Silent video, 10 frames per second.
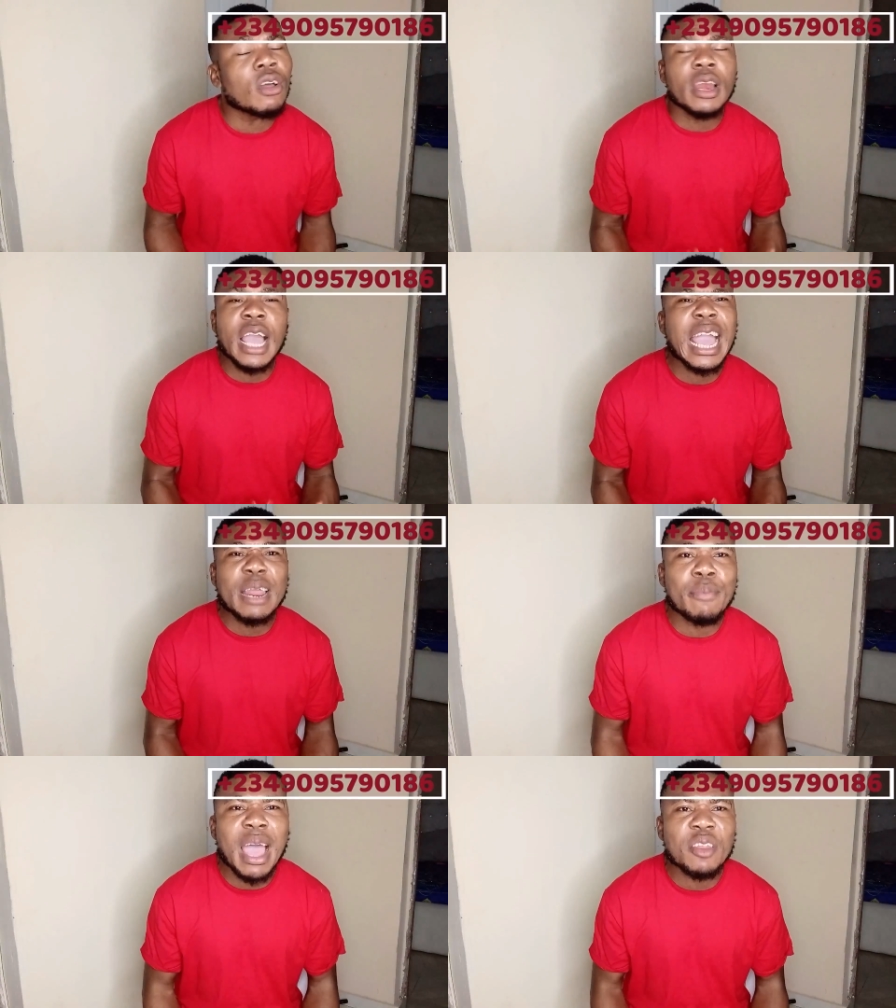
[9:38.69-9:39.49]
Don't let
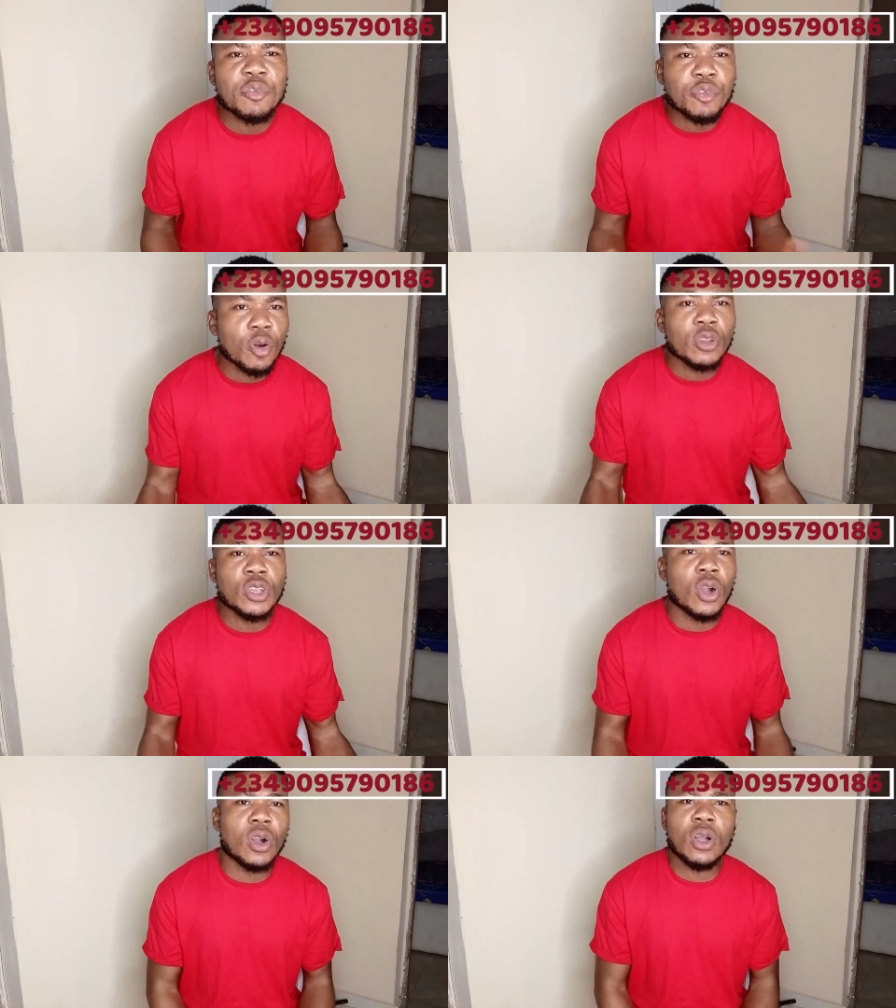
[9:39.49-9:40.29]
anybody fool
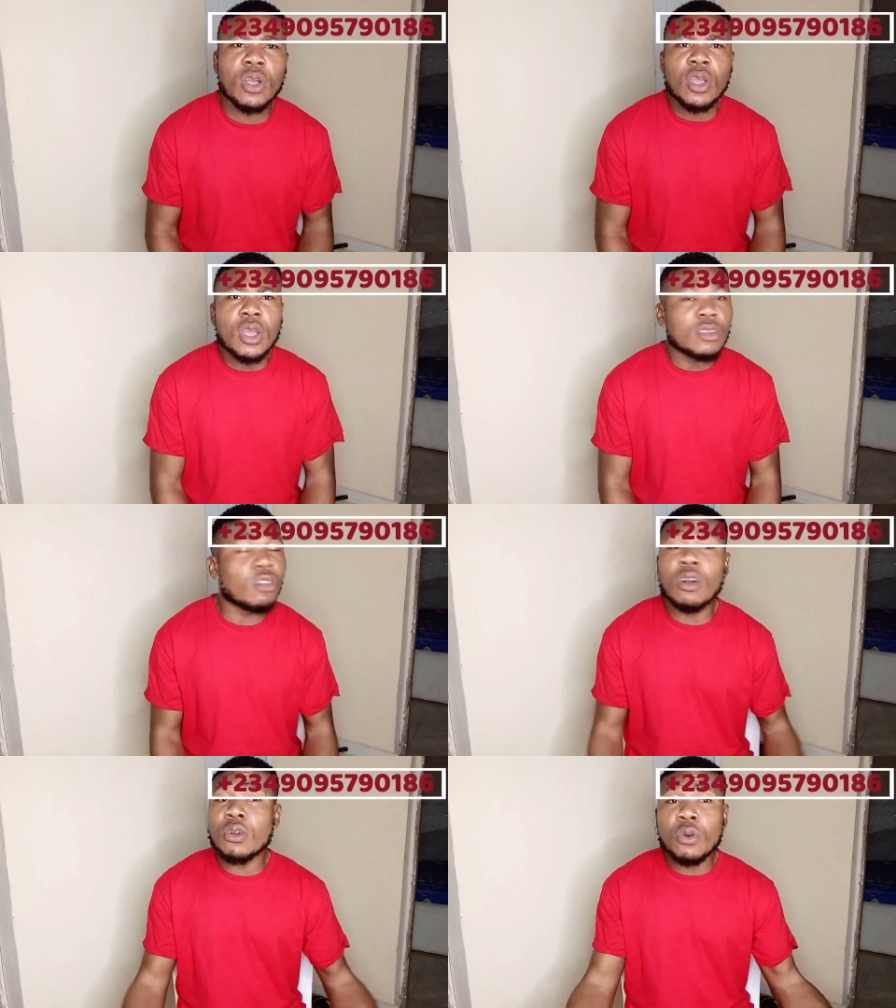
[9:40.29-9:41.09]
you.
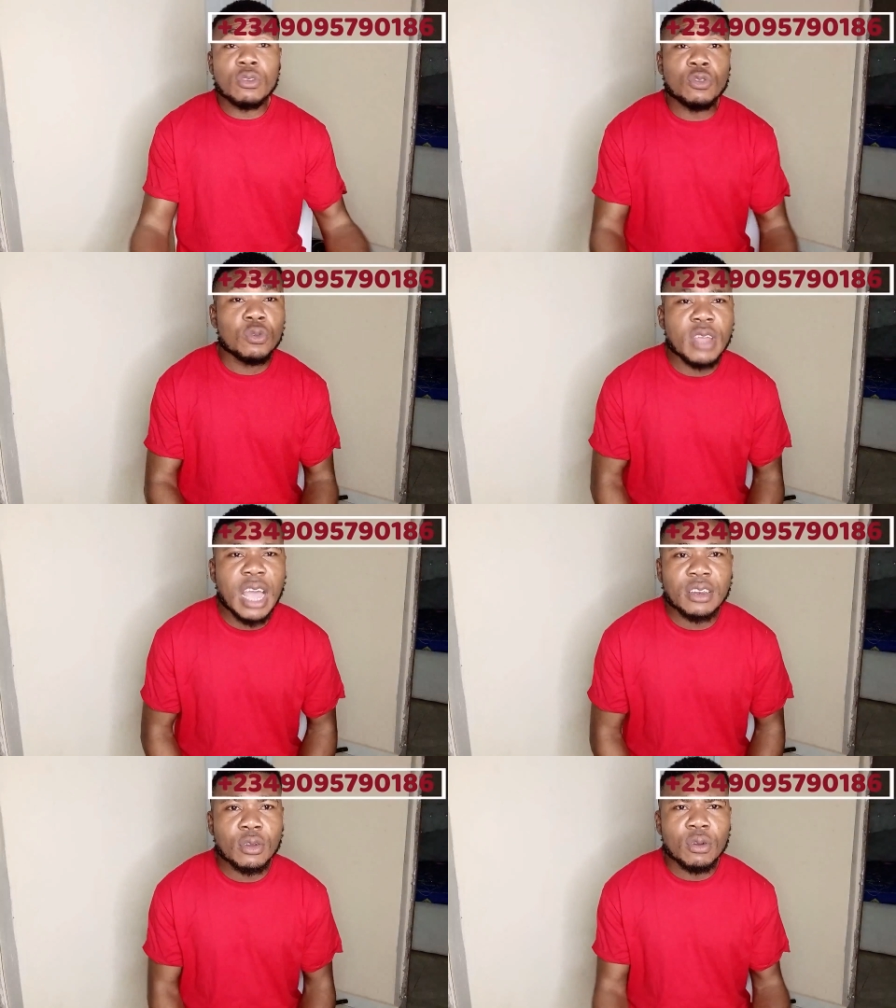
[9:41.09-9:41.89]
Don't go do
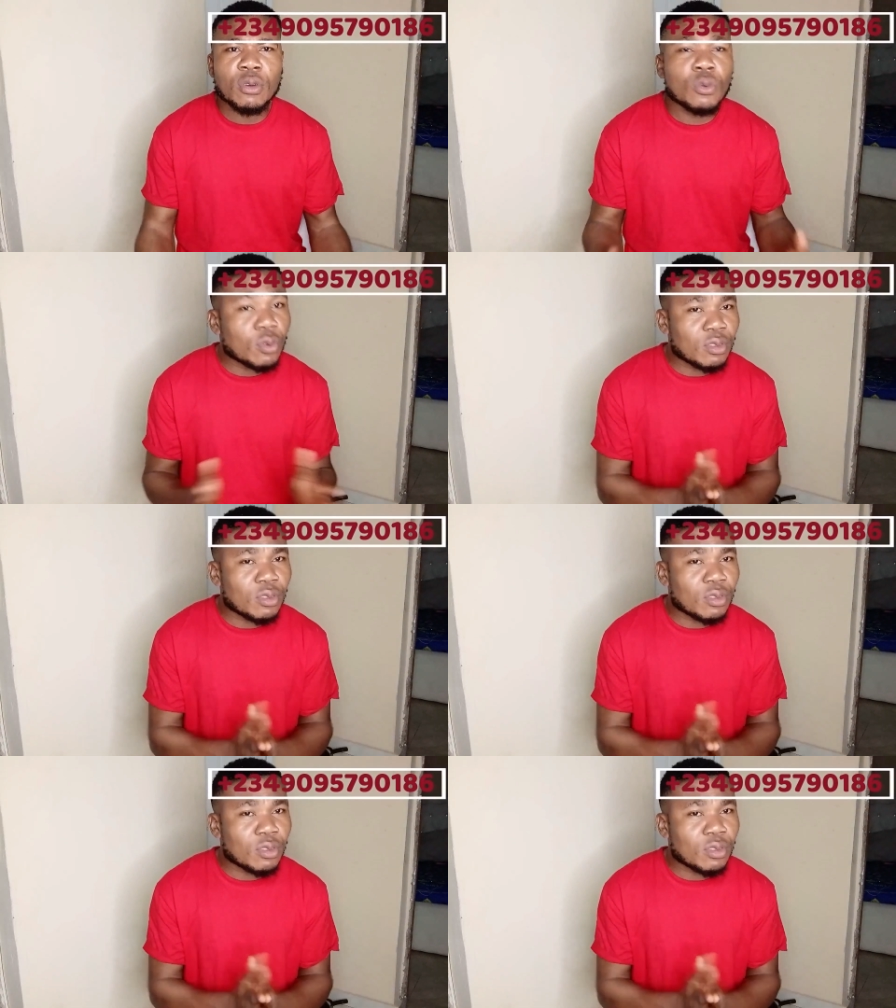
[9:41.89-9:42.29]
that, no.